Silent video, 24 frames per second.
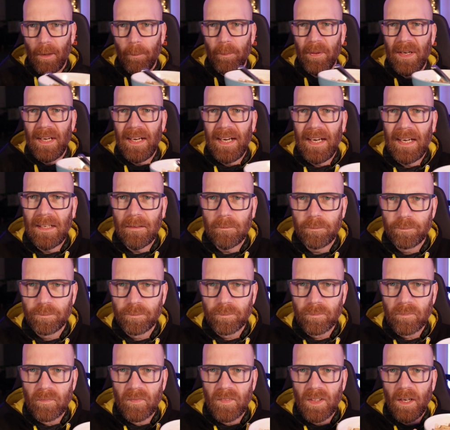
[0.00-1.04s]
it up here.
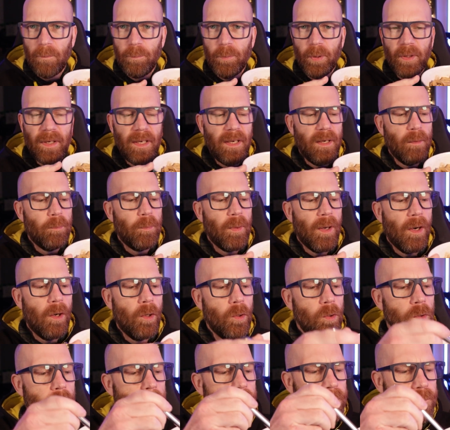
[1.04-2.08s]
I put it in a
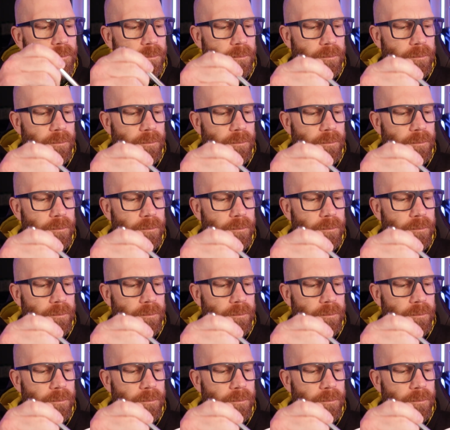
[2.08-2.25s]
bowl